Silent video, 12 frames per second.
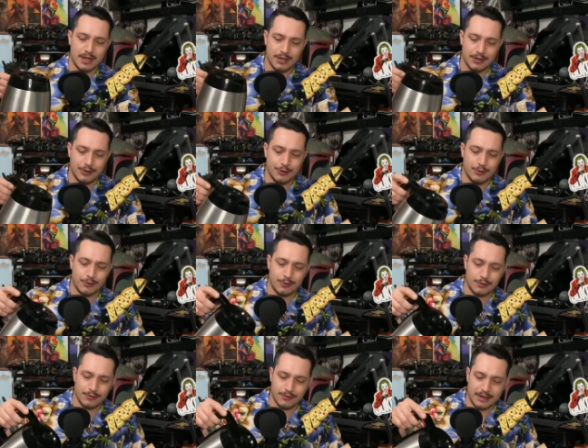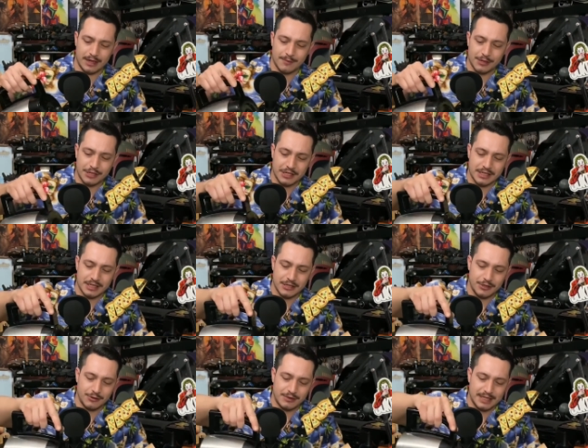new images and
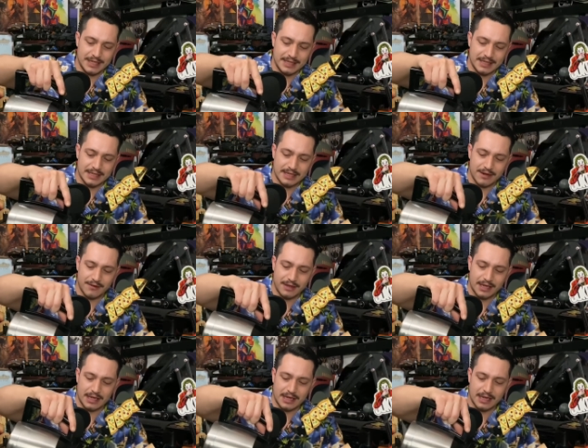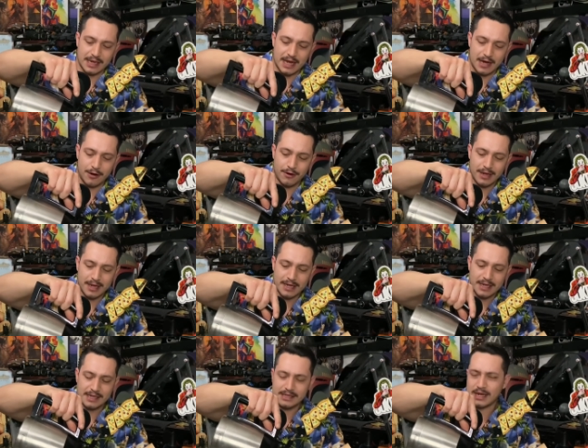new teases and everything, and now
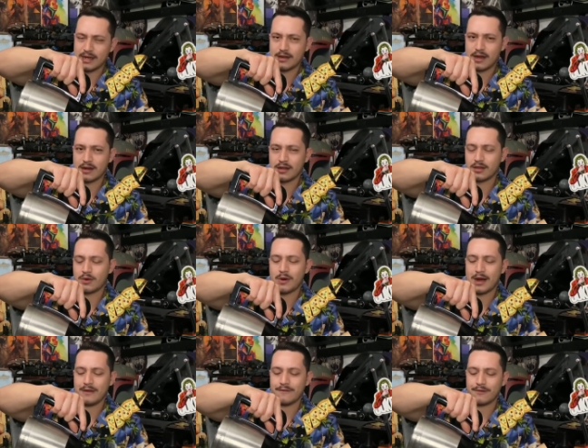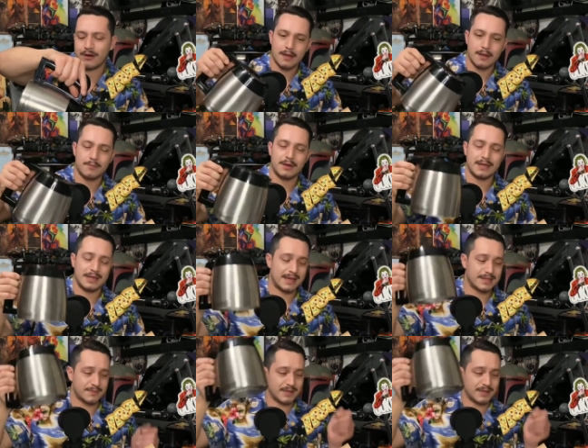he's kind of gone on the quiet front. But he hasn't